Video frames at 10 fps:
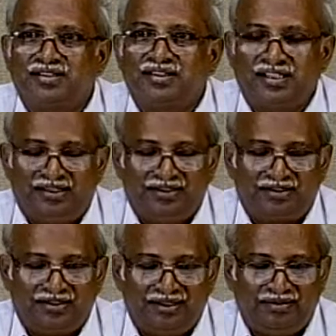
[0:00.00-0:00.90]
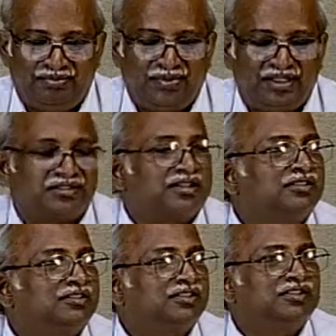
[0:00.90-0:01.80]
that is, if my
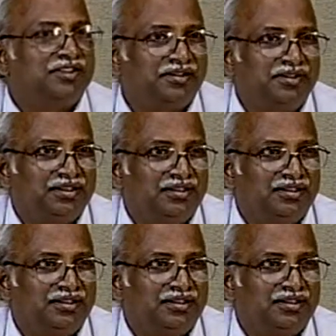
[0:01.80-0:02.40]
structure is heavy,